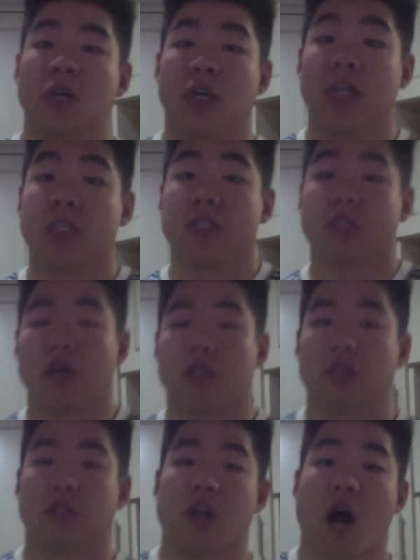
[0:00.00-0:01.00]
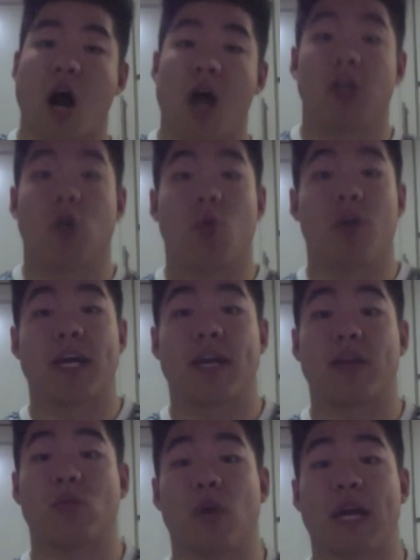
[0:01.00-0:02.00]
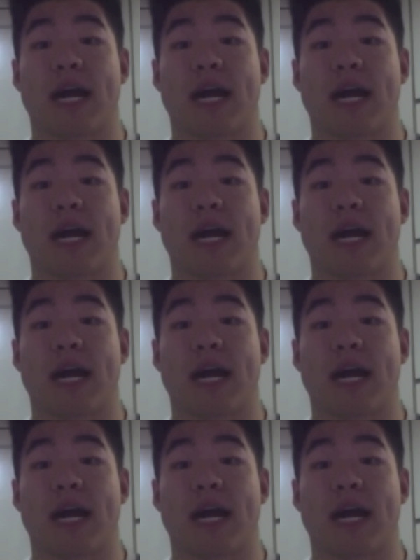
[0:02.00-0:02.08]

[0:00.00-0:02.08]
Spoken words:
is a lot lower than what